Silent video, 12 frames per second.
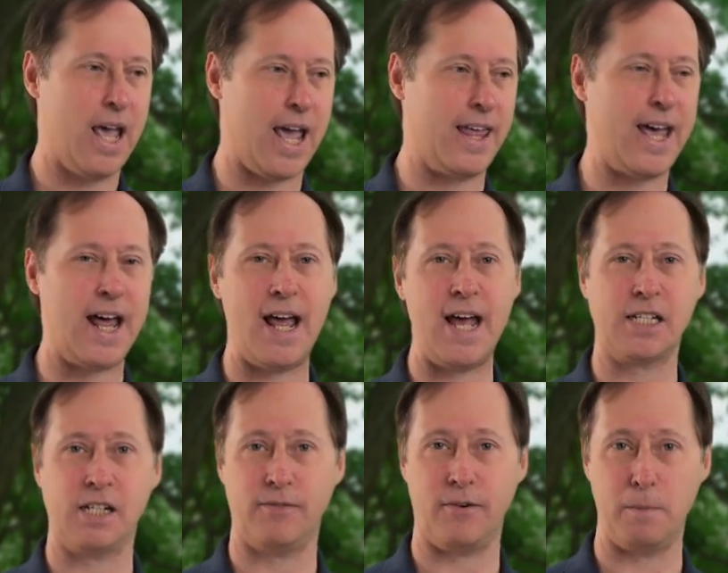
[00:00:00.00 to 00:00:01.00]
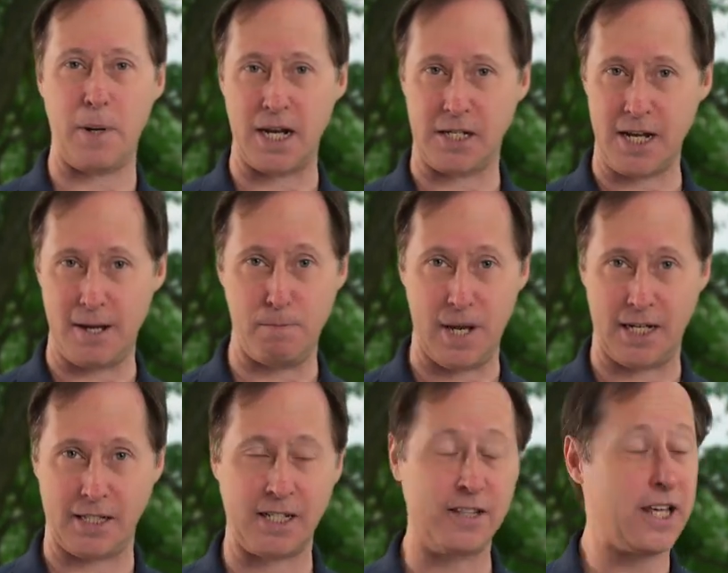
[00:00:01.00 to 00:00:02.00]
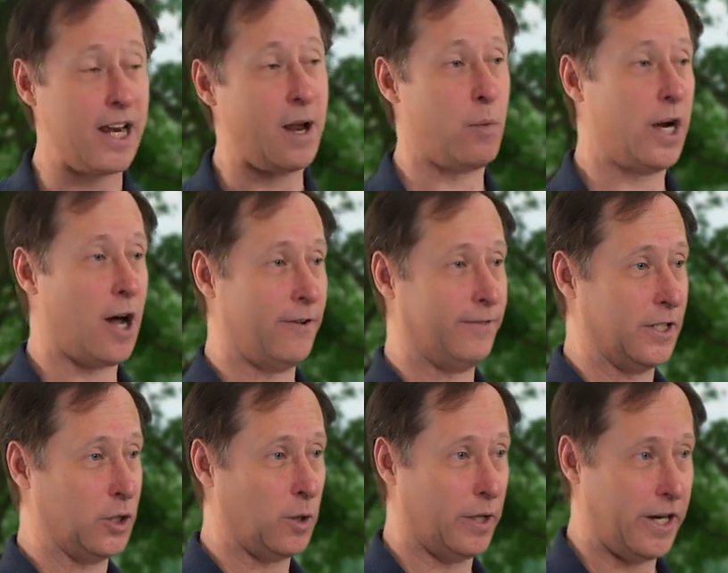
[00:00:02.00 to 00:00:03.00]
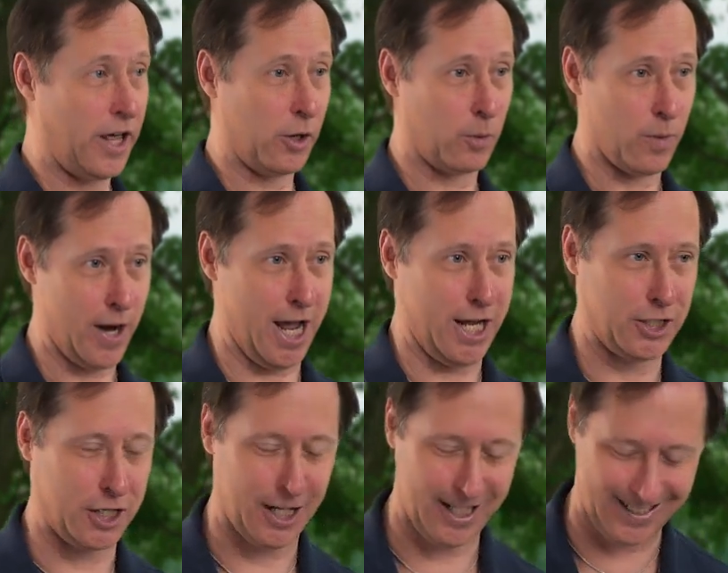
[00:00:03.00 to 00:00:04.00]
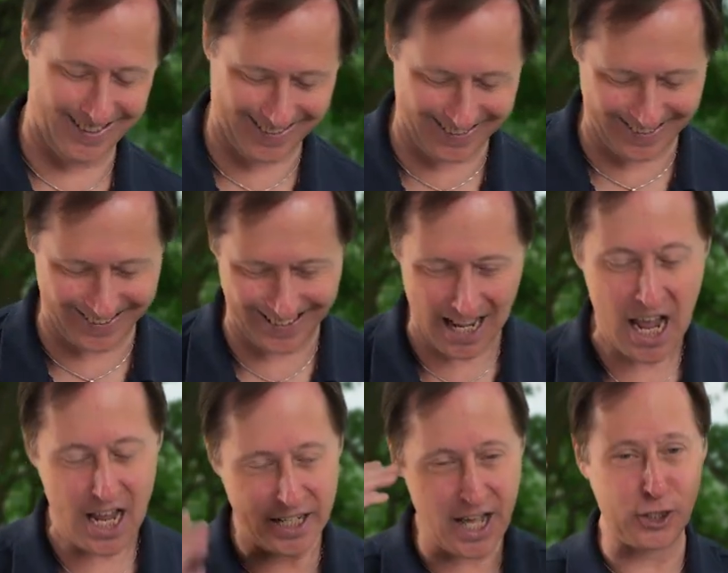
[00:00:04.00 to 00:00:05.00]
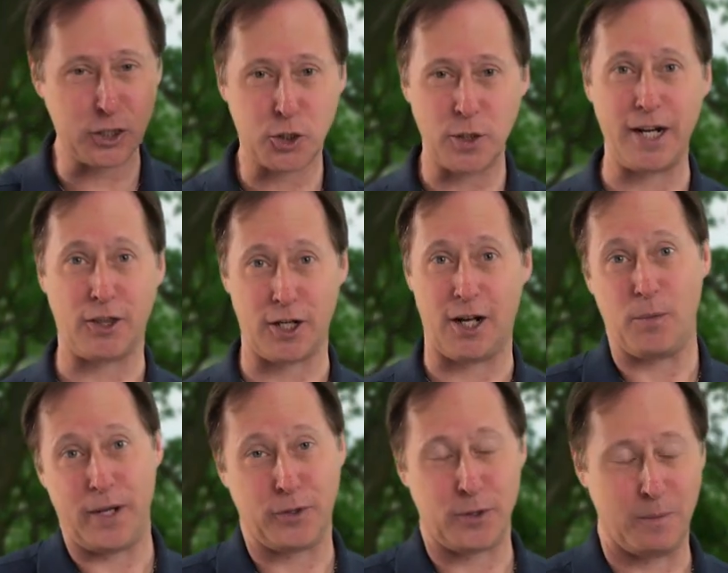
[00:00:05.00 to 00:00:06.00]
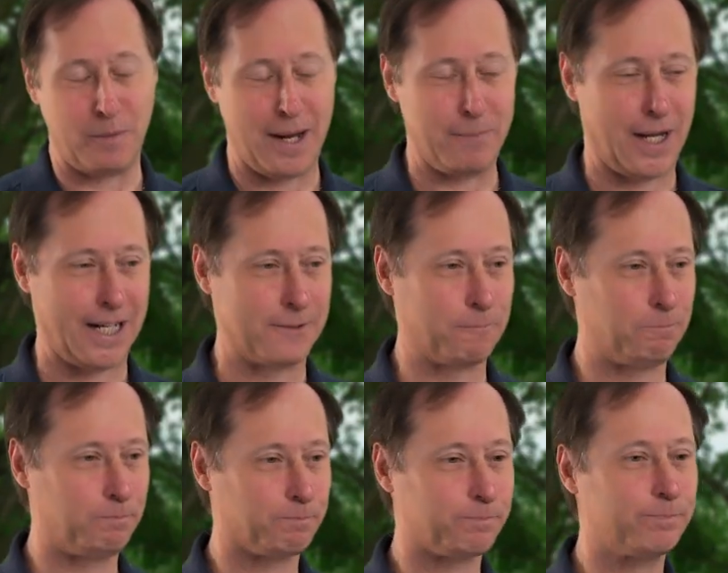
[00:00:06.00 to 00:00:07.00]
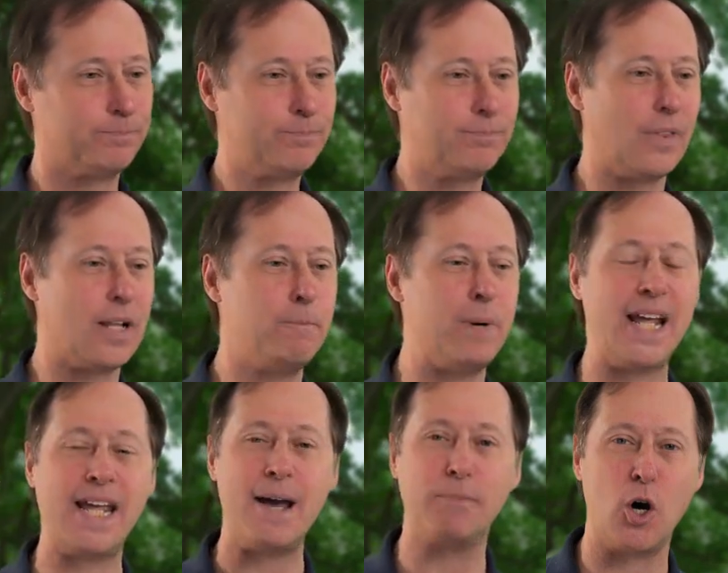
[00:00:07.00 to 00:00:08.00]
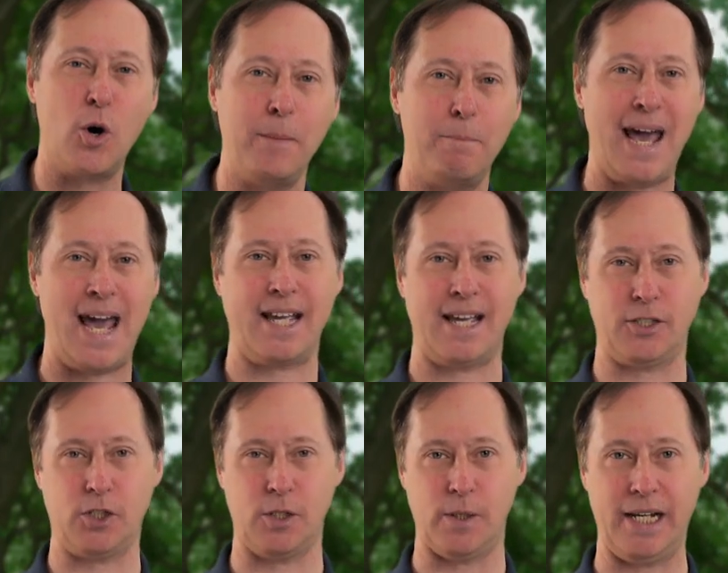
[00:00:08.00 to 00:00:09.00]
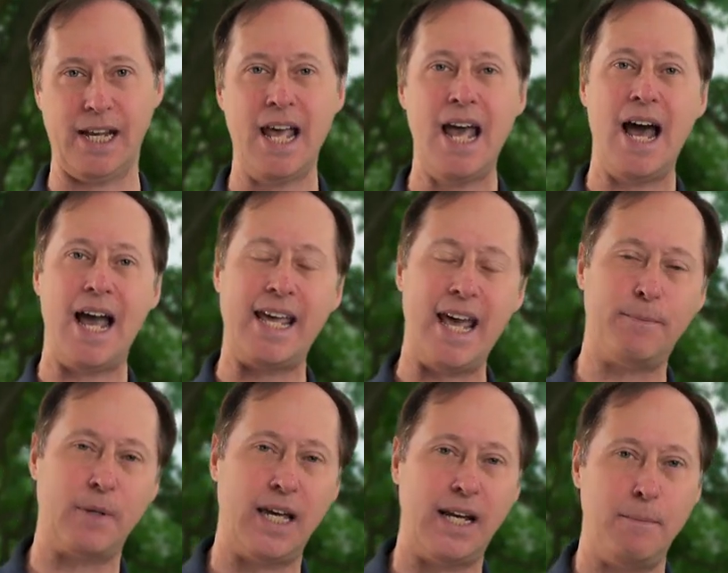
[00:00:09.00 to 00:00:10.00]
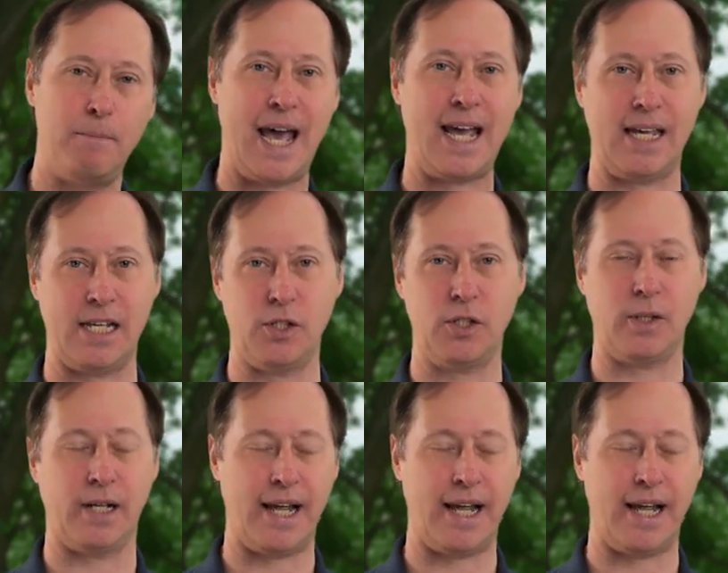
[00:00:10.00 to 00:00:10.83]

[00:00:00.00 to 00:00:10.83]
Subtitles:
And that lasted for about 10 minutes. And then I went off into another rage. Another stray thought went through my mind. But I kept going back to it. I kept getting back into it.